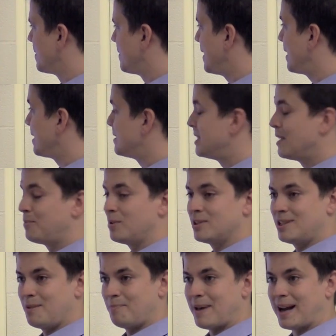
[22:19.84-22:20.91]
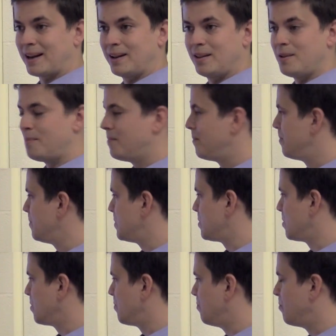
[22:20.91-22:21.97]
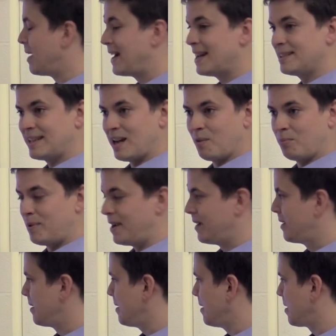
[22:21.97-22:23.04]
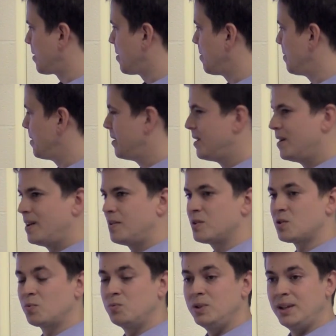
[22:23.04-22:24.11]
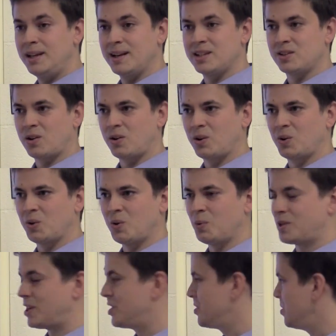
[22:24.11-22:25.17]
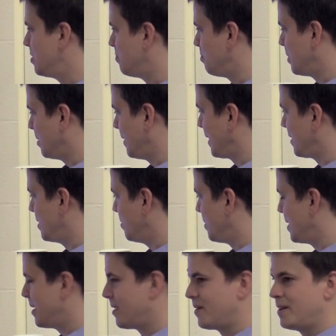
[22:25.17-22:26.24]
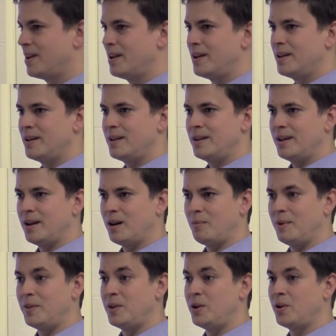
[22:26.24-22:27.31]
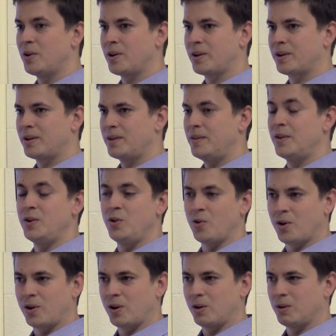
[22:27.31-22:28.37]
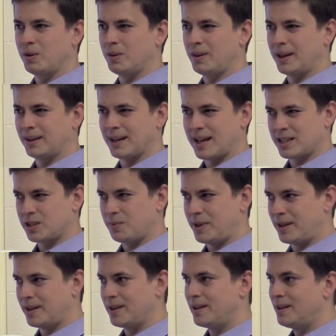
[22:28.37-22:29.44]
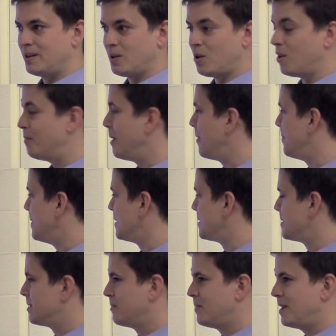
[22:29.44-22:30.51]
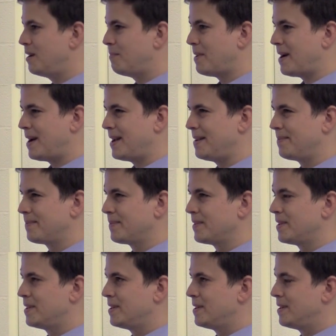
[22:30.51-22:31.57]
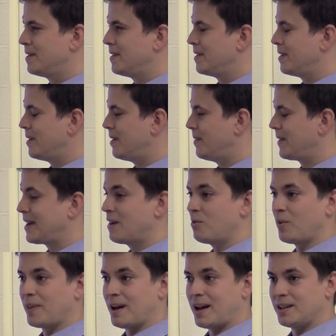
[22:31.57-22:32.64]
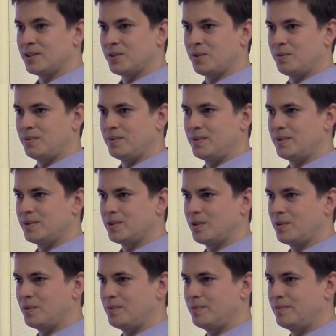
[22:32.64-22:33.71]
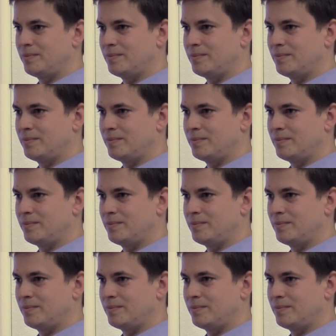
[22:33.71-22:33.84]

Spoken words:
they got samples sent back to them sort of right as the outbreak occurred. And there's a really nice article, which I should have put a link to in here, in the New Yorker, like last week, all about this, written by the guy who wrote The Hot Zone. So